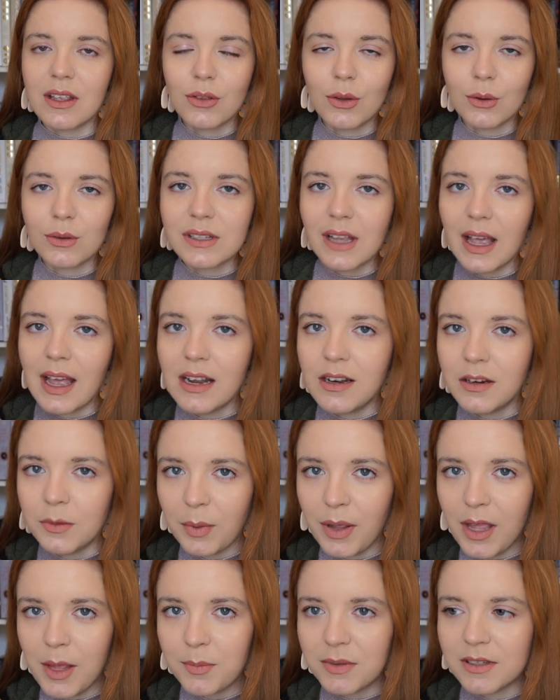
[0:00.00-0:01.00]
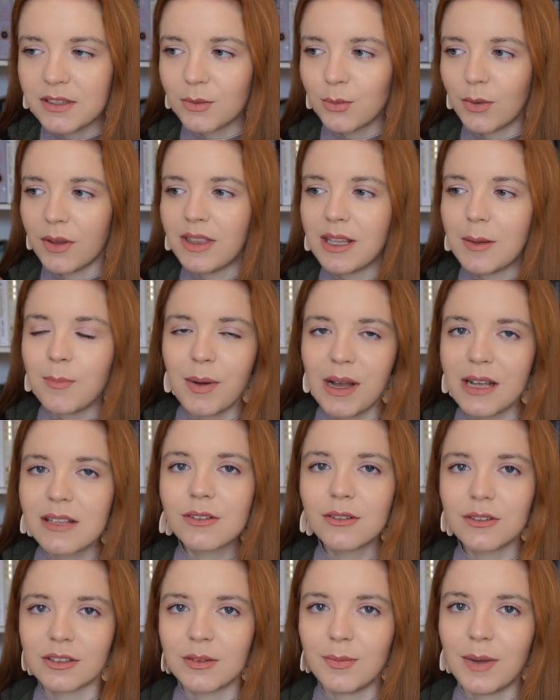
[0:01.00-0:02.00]
Those end papers were the
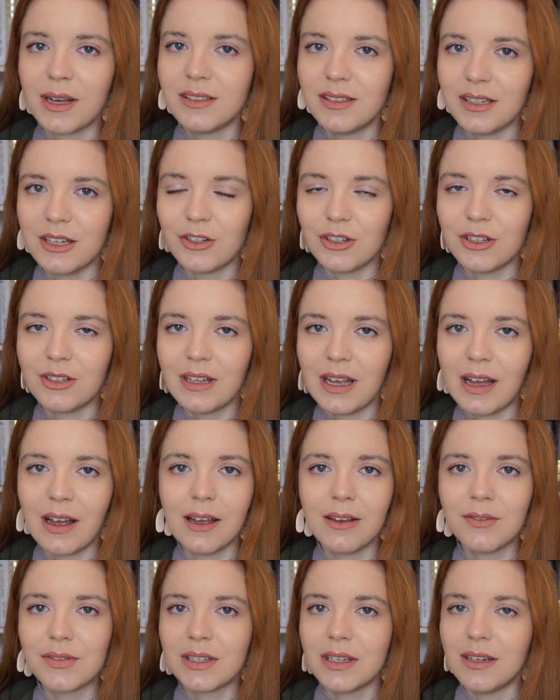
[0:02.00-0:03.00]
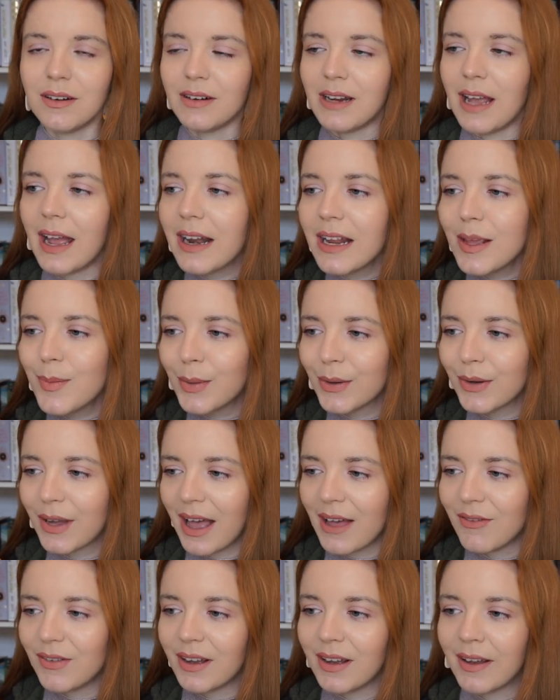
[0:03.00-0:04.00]
best customization that I have seen on any book
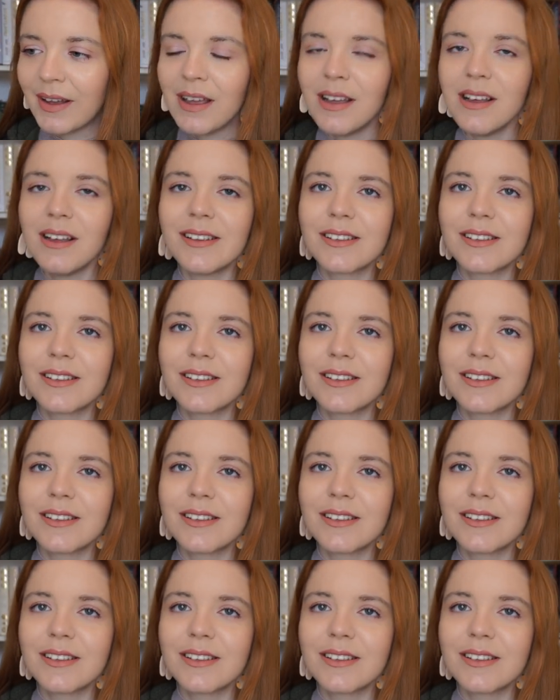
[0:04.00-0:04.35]
ever.